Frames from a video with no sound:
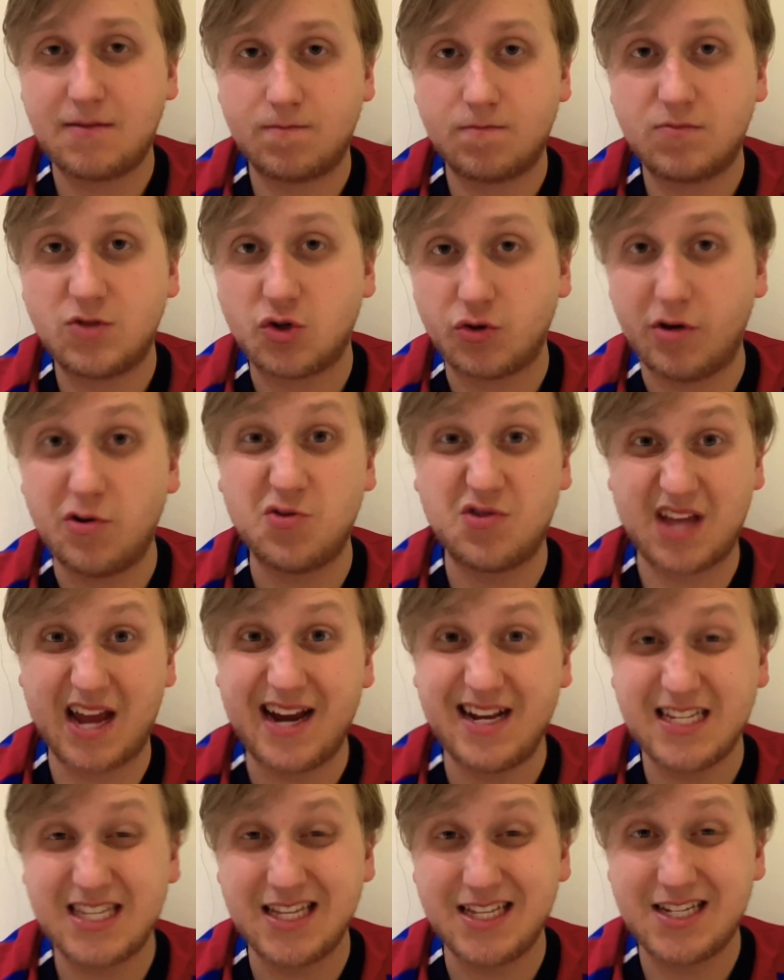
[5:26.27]
drills that
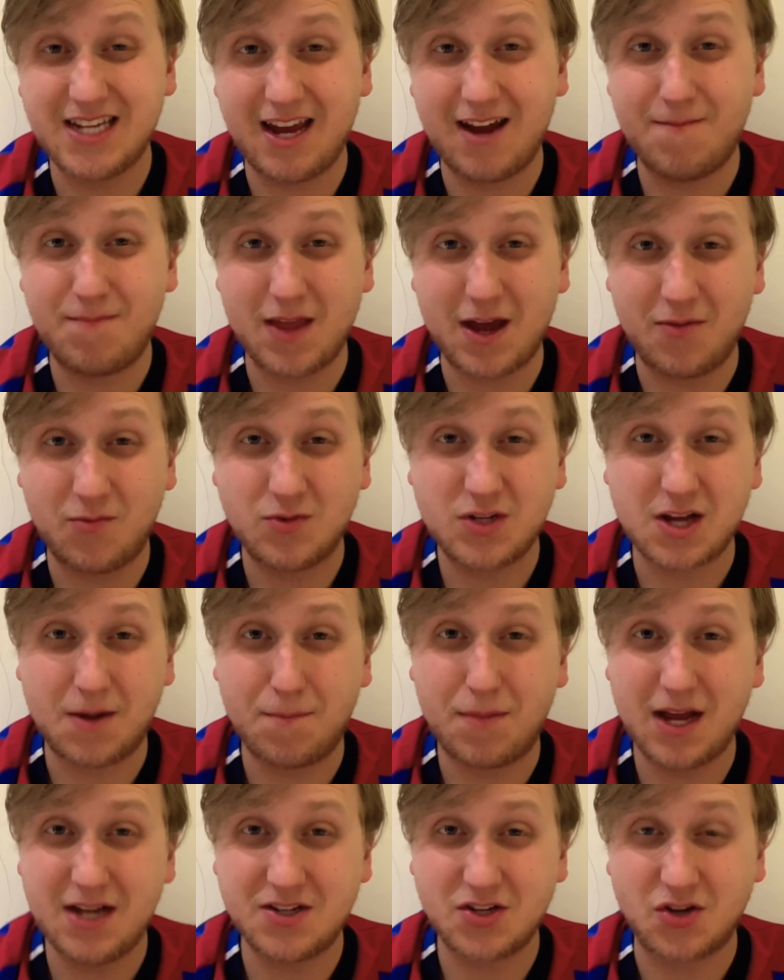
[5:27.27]
into the team, that some
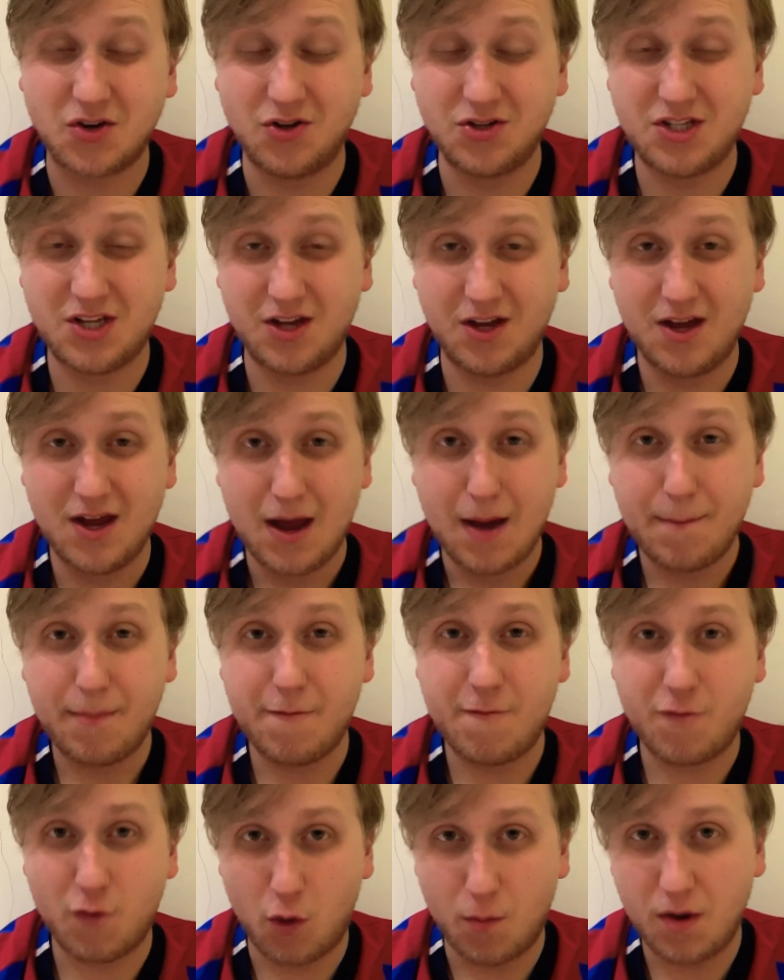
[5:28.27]
players have got to
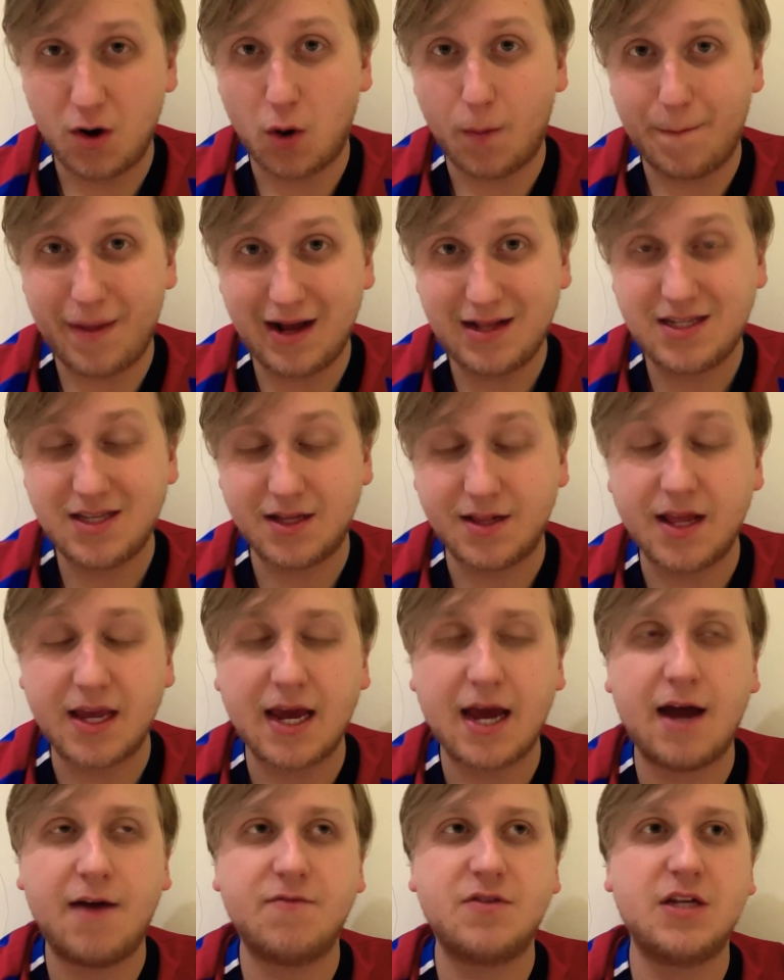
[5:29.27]
perform a lot better than they
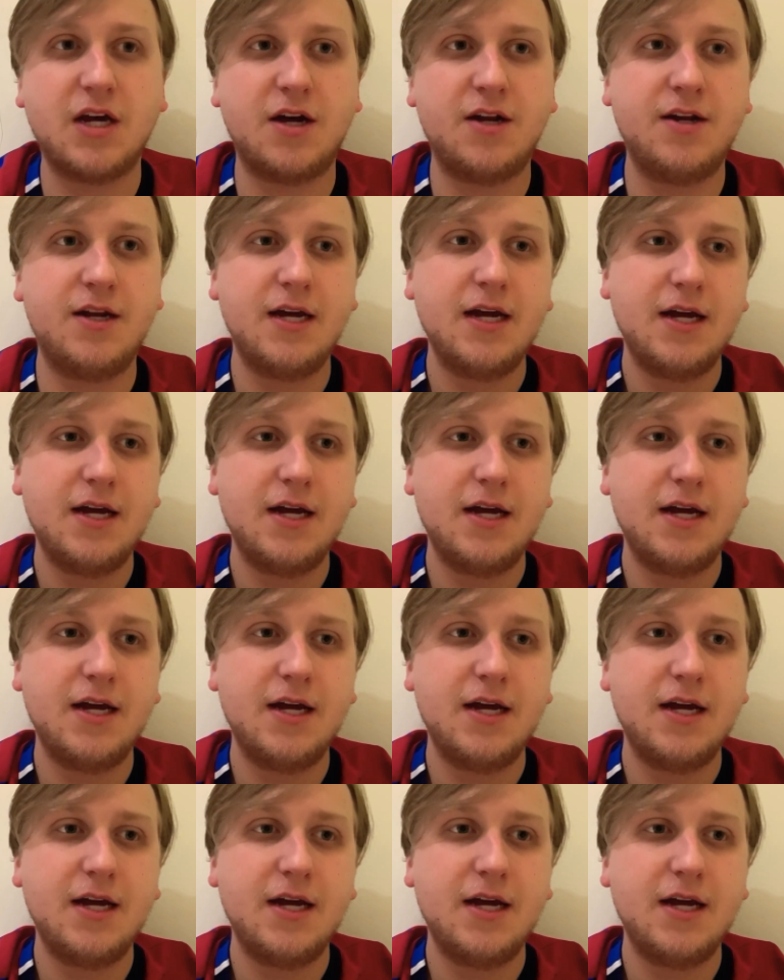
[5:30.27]
have done.